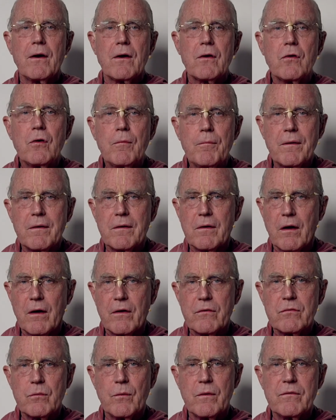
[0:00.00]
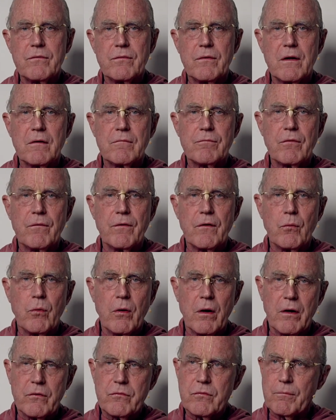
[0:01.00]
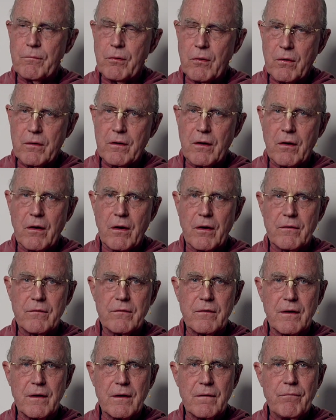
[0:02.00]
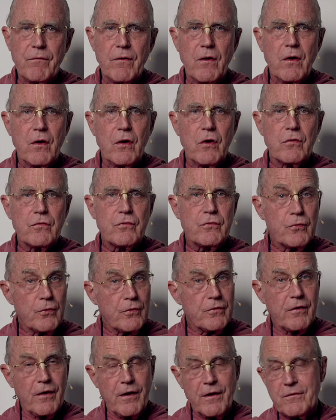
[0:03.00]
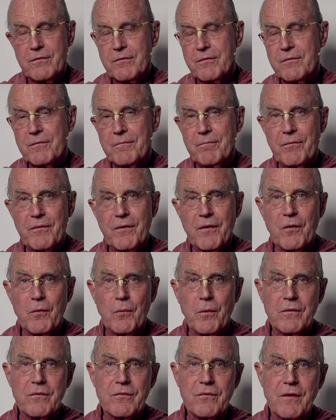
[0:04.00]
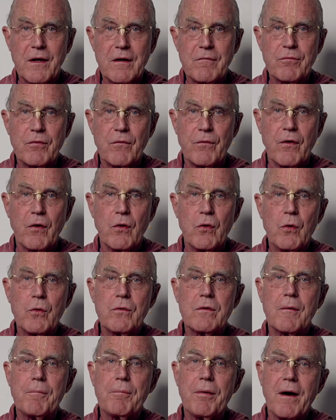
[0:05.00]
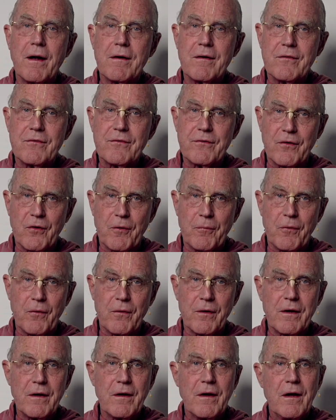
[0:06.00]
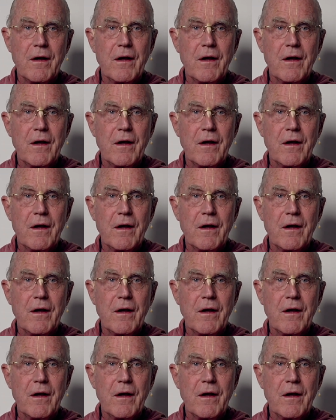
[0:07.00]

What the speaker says: Kumbhan Das would sing for the Raj Bhoga Arti. Surdas would sing for the Uttapana ceremony.